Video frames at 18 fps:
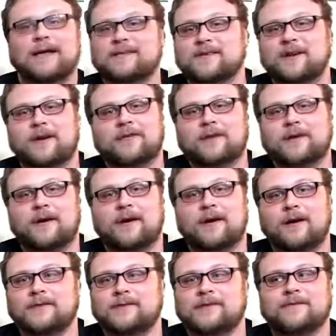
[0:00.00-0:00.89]
That's all the
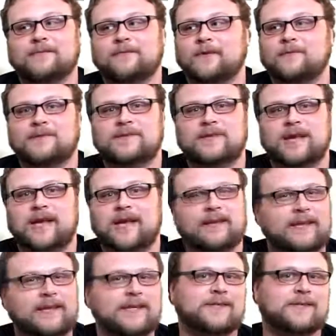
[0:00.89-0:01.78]
cards from
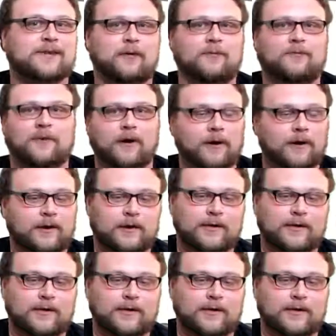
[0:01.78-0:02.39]
today, at least so far.